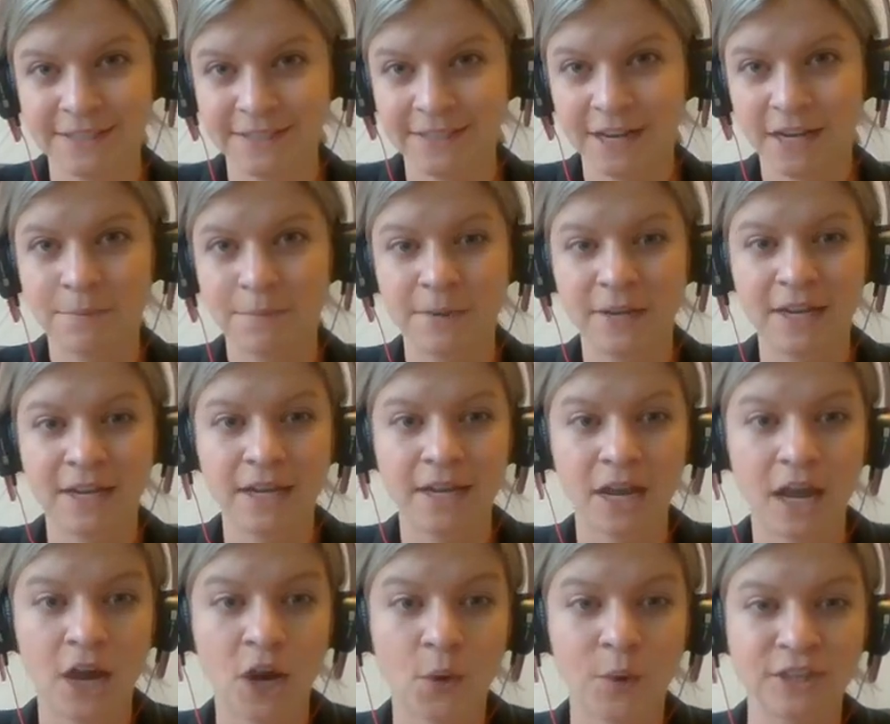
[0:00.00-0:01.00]
going to be
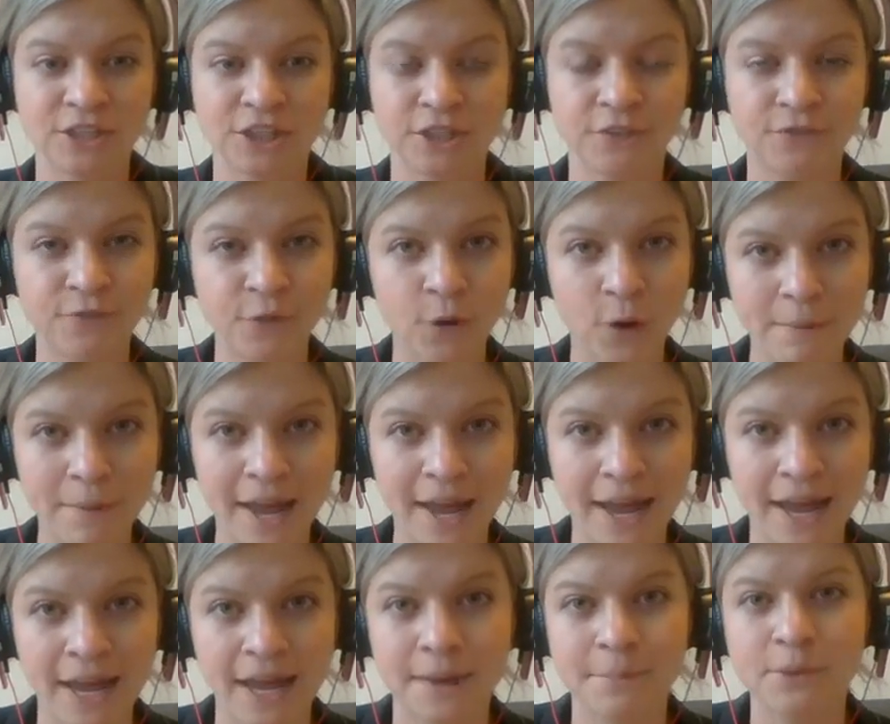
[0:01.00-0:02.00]
a question
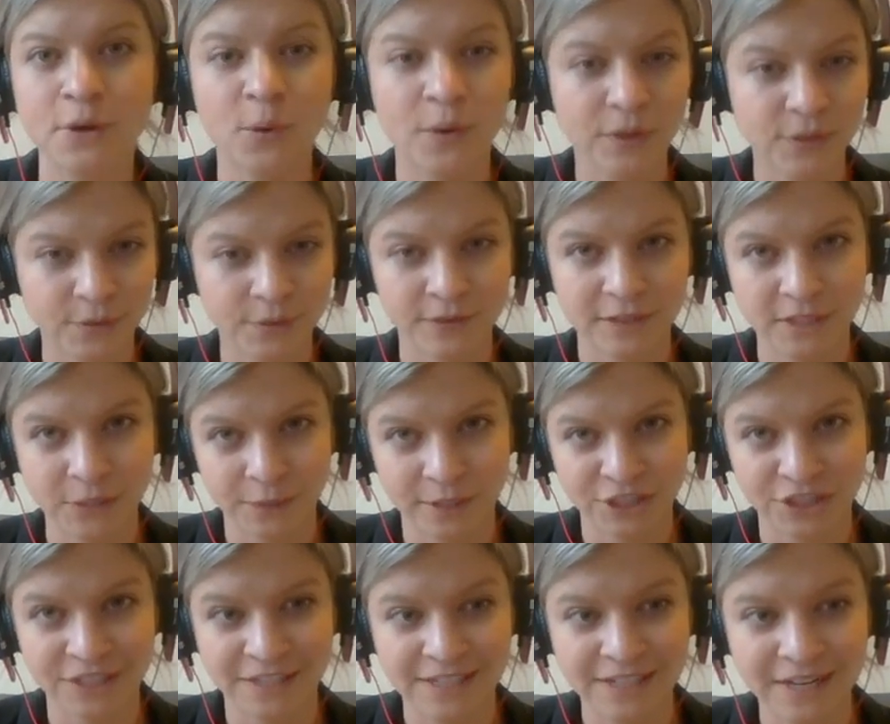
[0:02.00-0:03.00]
format, and I'm going through these
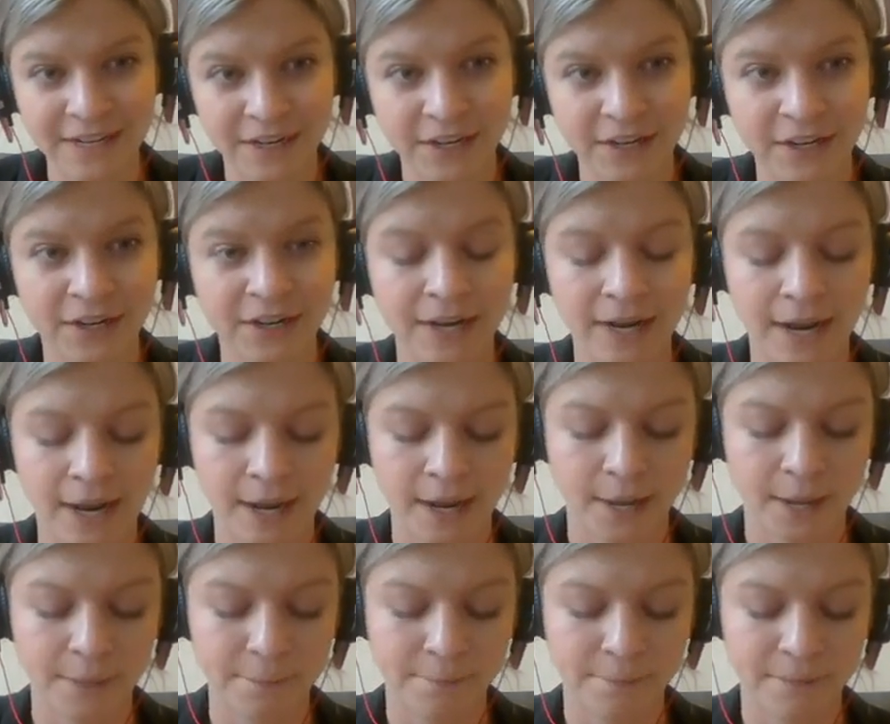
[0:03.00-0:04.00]
questions here.
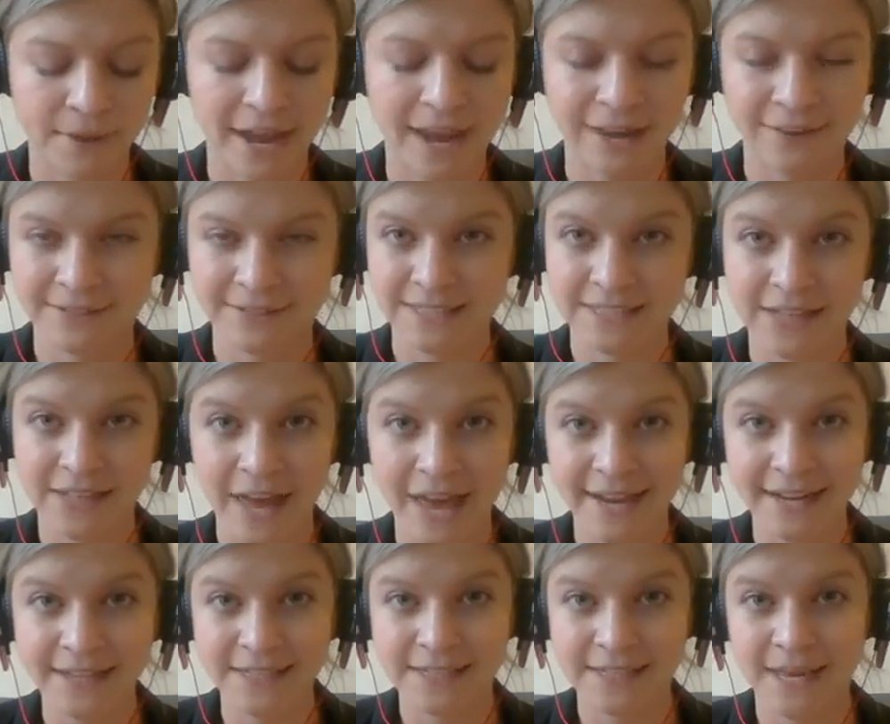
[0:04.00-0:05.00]
I have
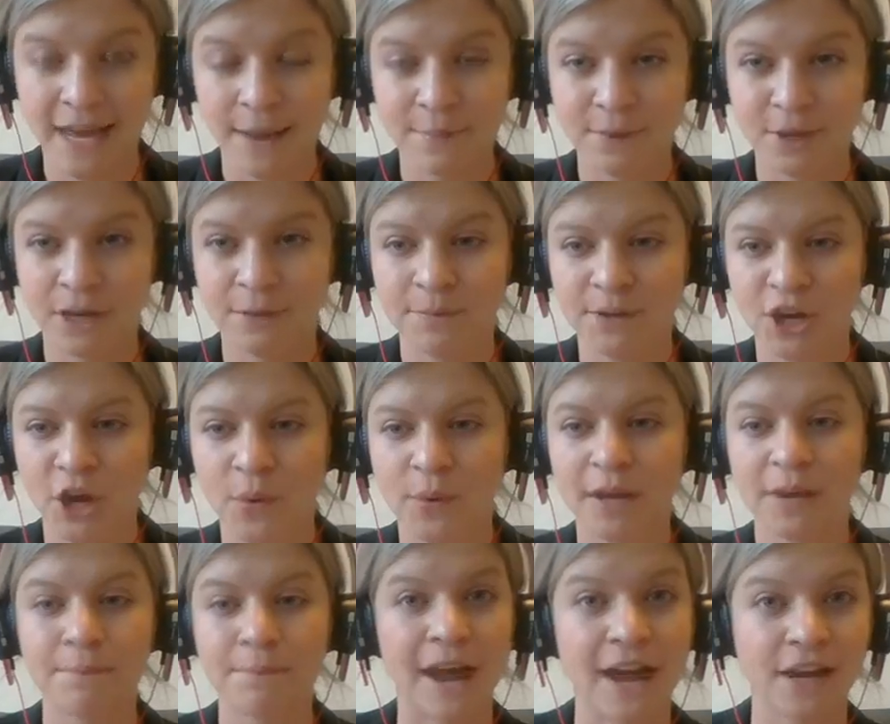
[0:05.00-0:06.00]
slides that I'm going to be
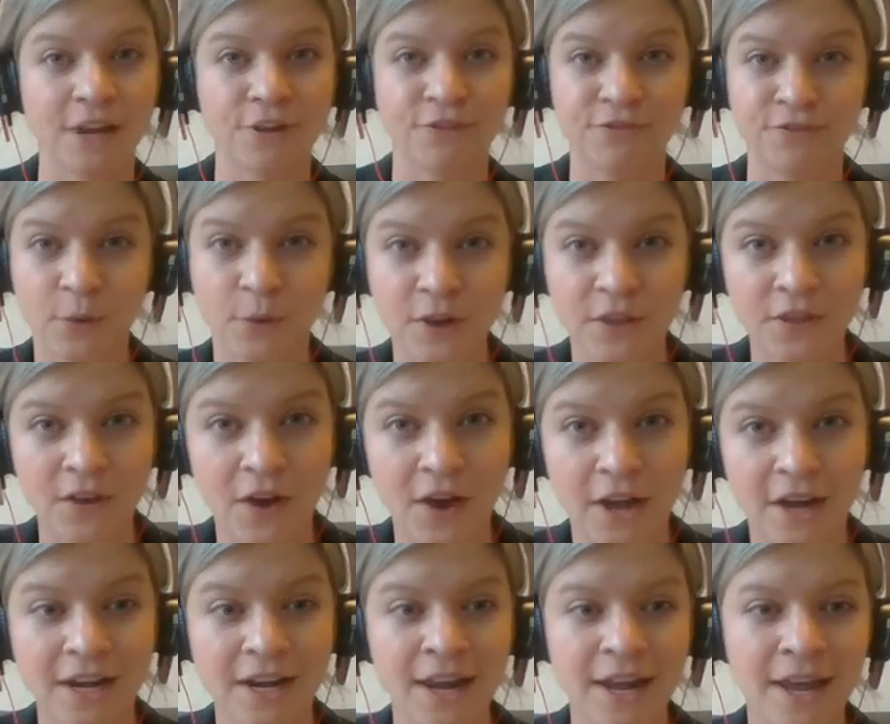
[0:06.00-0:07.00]
going back and forth on,